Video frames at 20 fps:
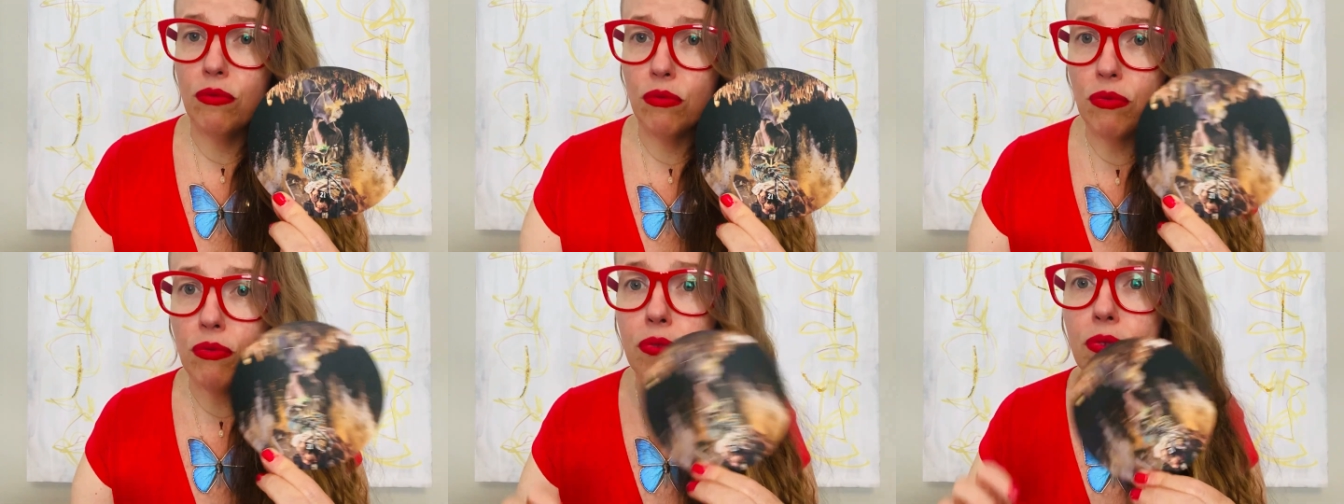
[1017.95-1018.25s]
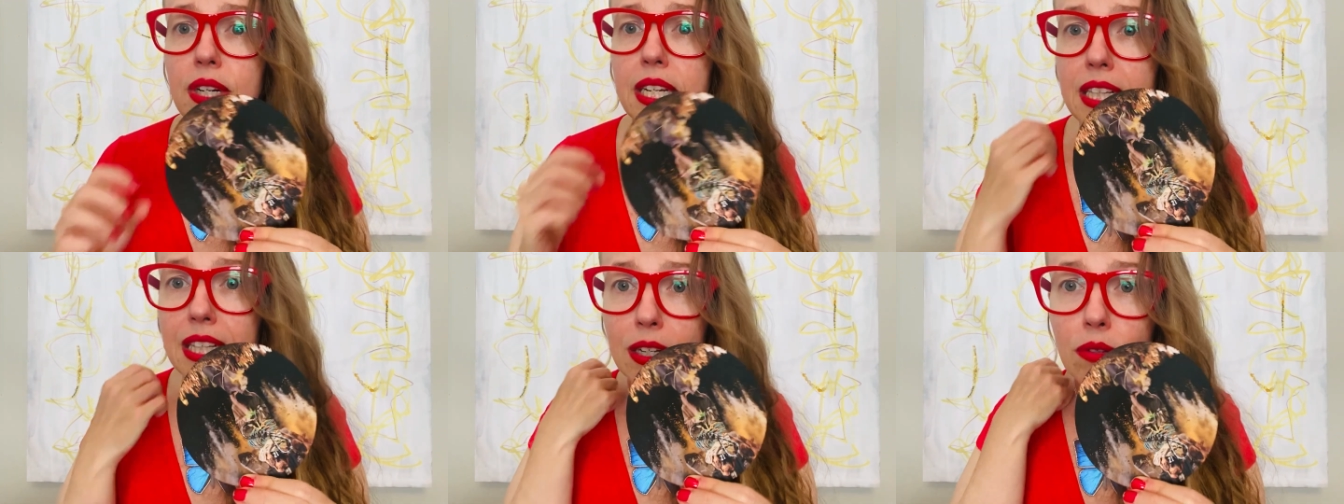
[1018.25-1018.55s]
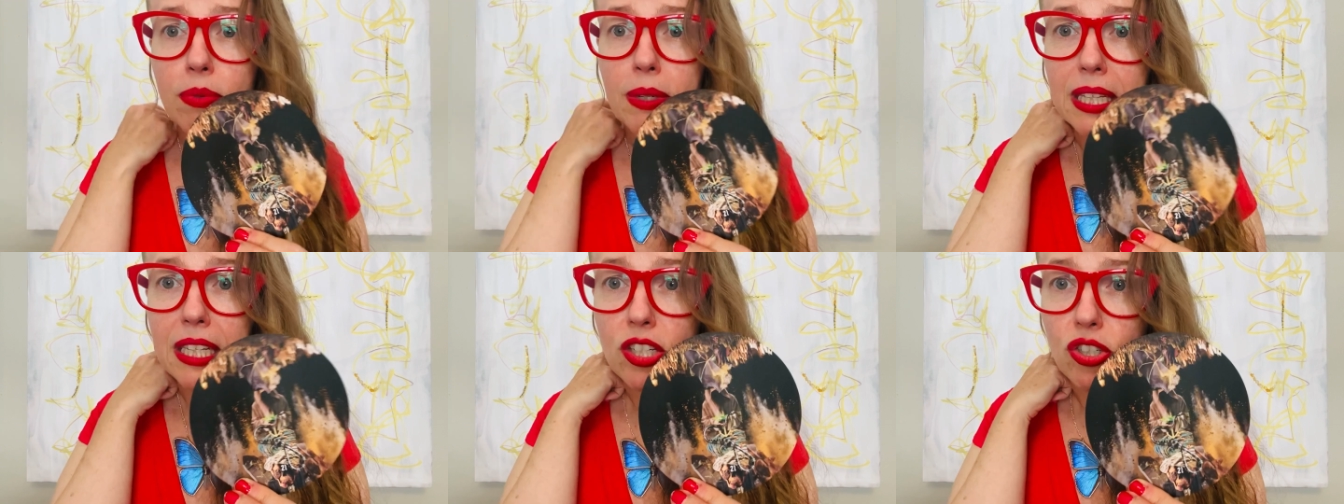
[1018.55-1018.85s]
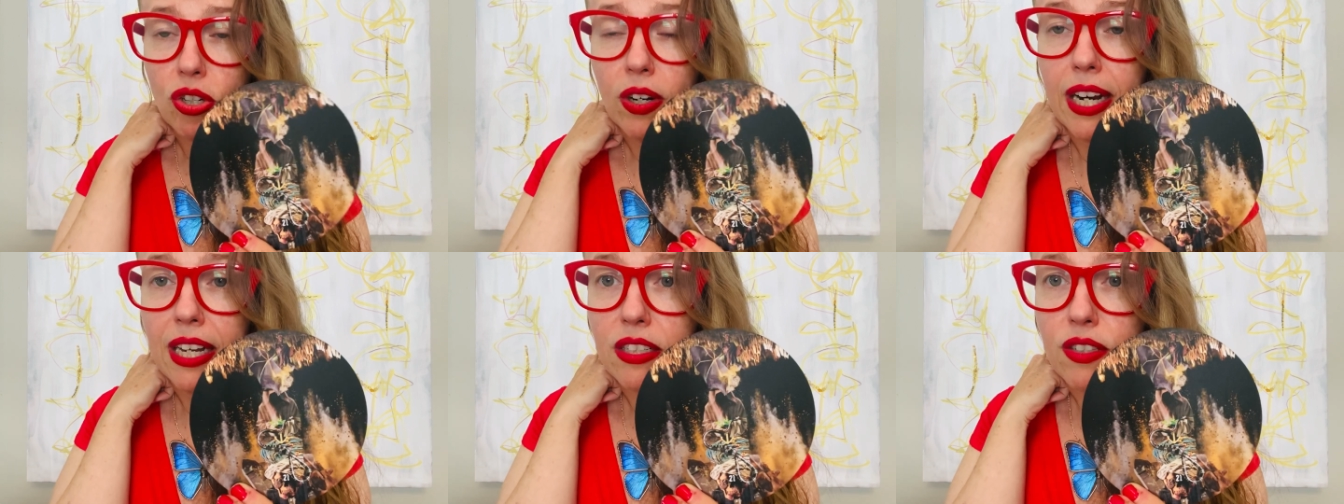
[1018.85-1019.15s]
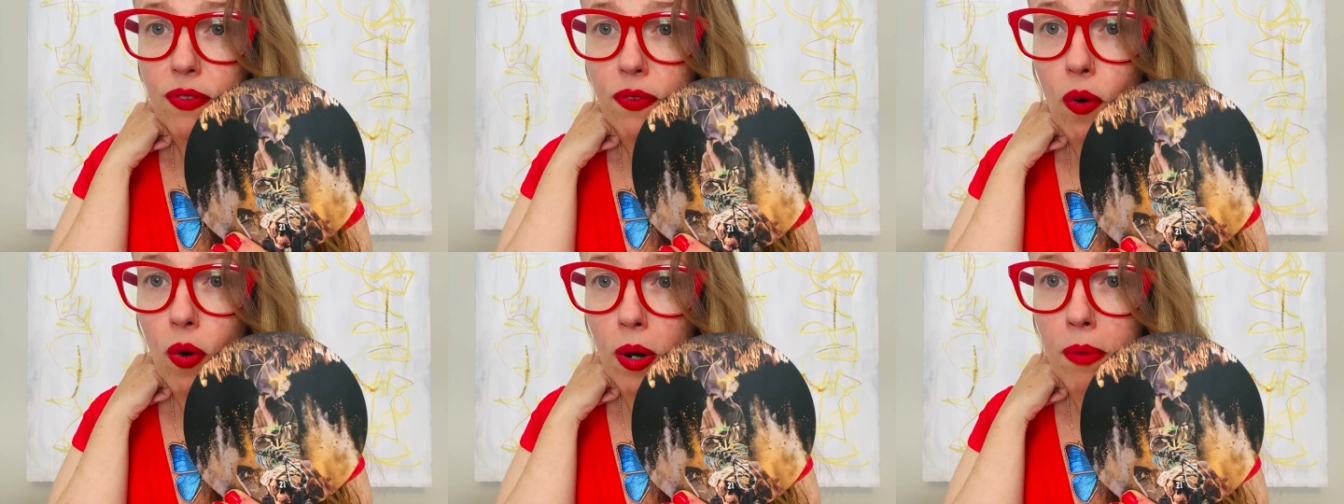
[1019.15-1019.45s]
really, really
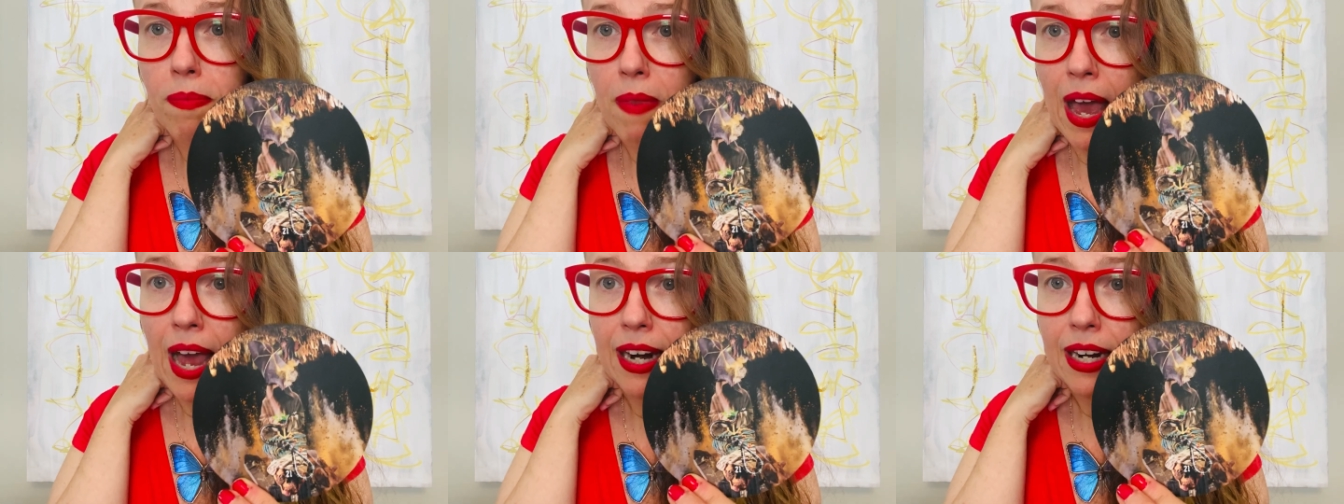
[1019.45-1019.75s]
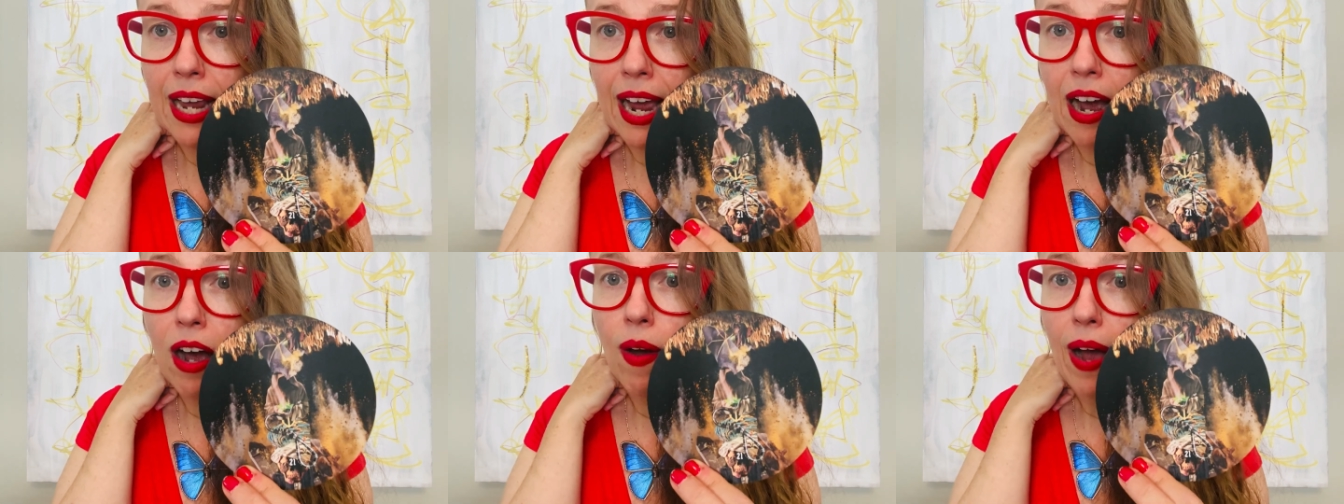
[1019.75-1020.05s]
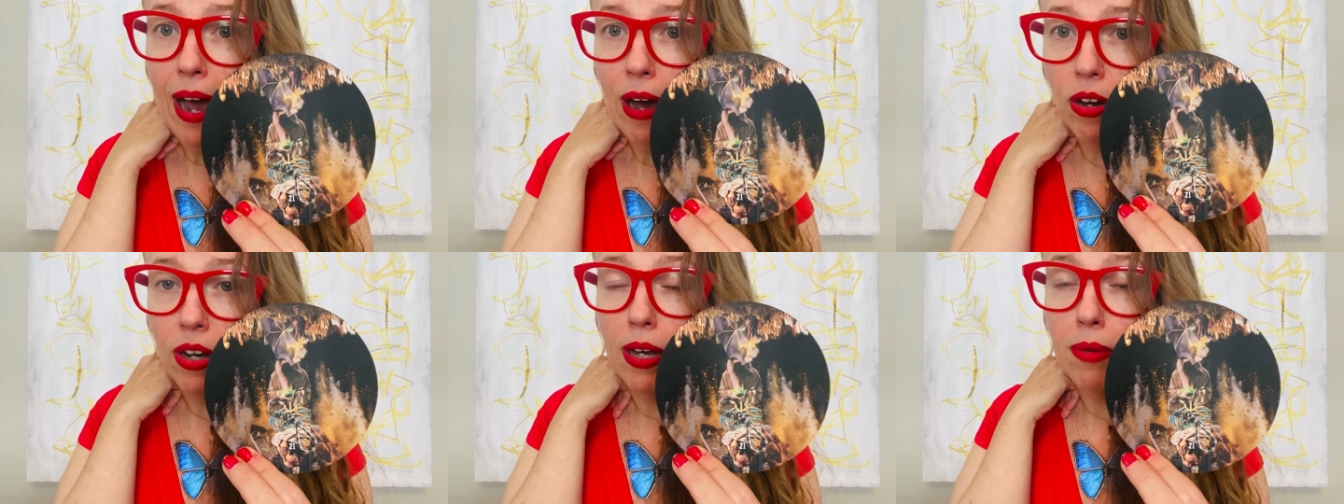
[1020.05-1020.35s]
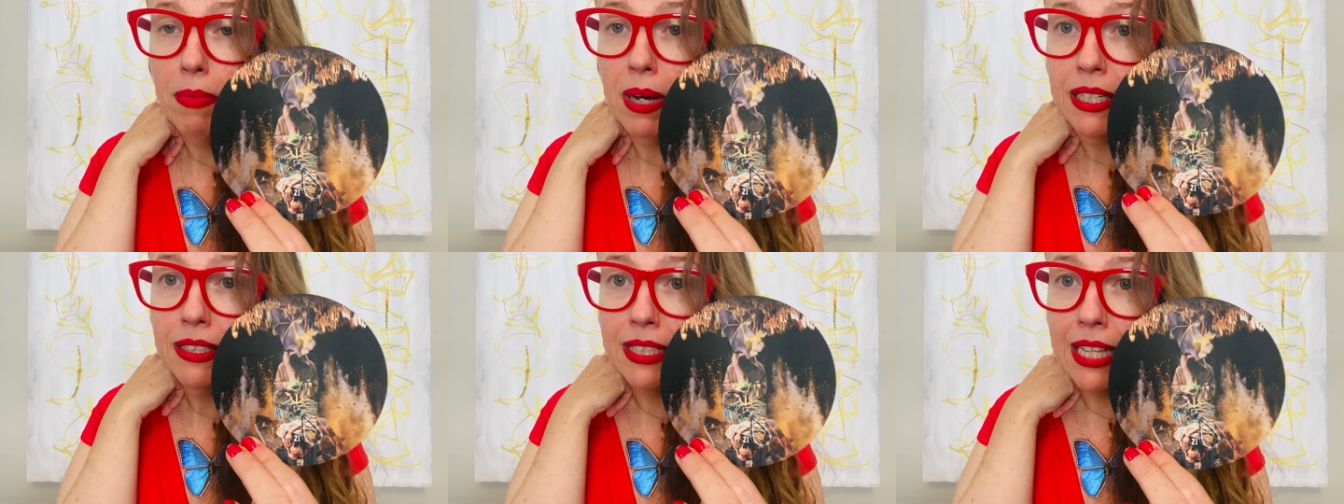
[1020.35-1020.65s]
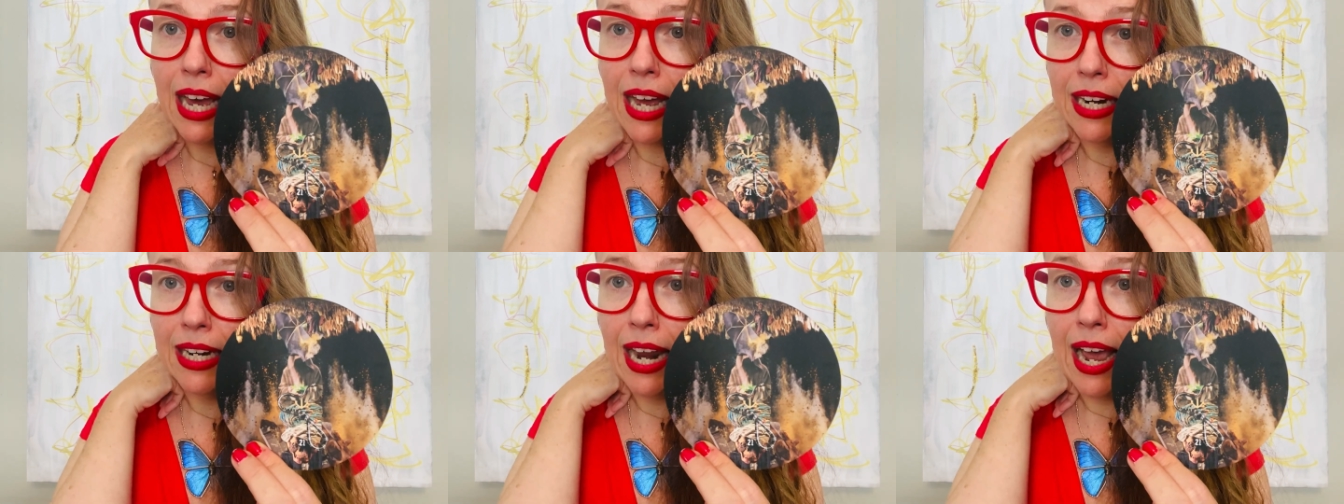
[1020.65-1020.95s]
transform that now, alchemize
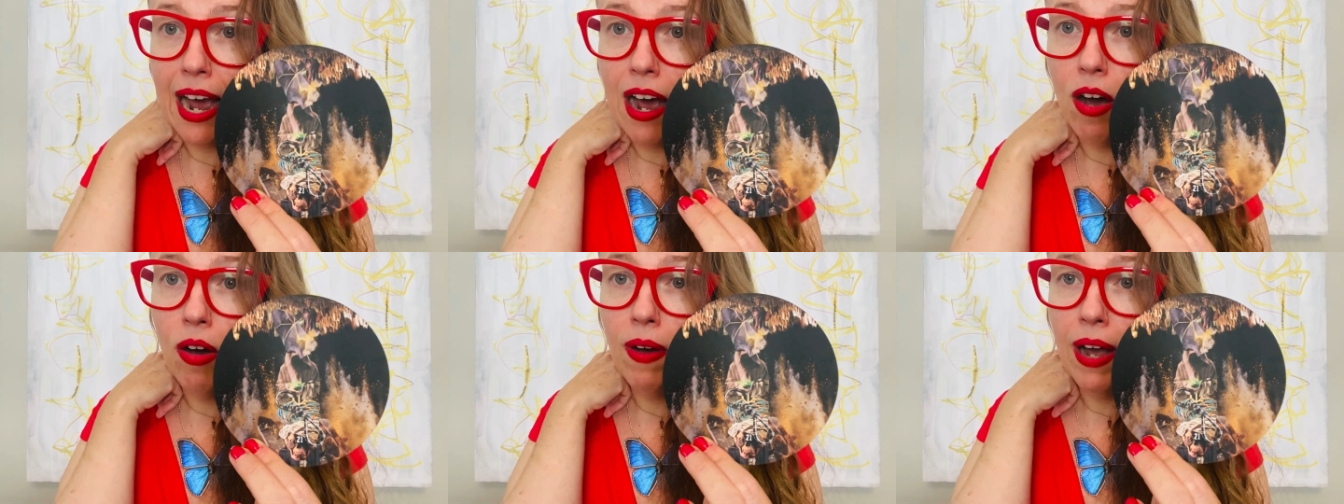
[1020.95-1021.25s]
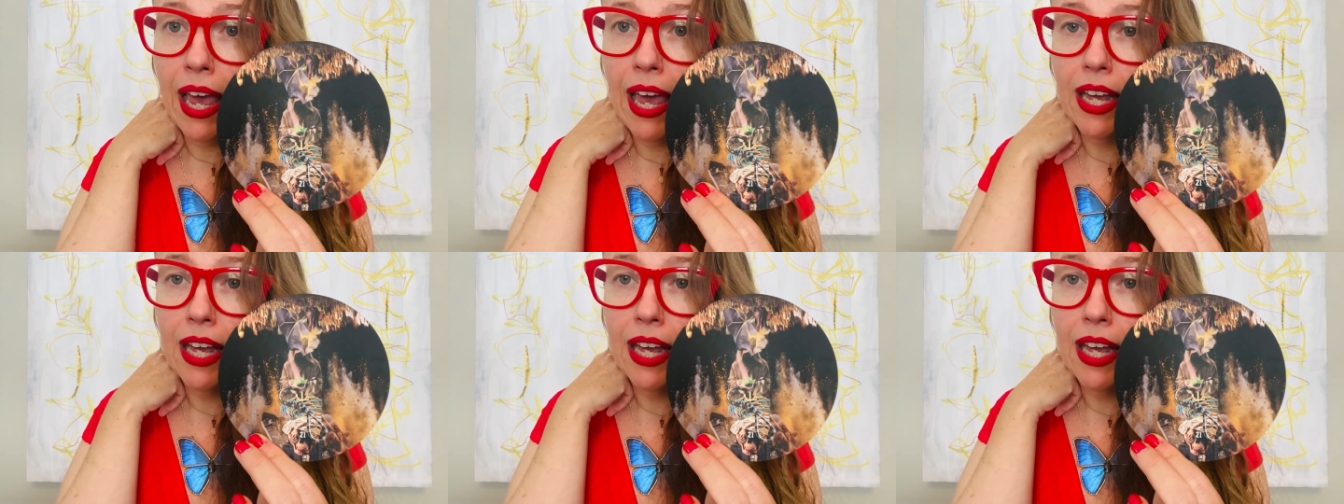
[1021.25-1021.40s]
that now,